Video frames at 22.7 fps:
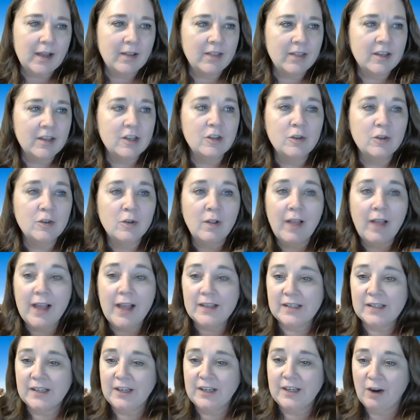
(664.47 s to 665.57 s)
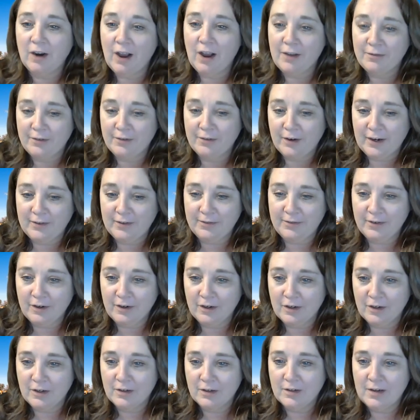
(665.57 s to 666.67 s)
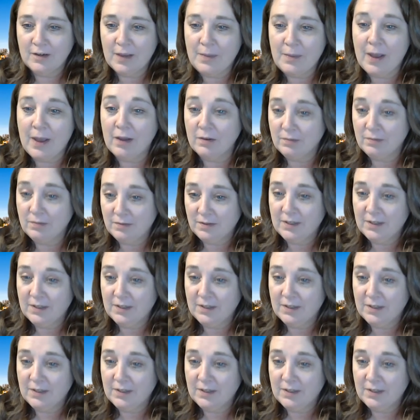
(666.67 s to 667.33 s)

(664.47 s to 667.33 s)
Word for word: the new class that you're offering for about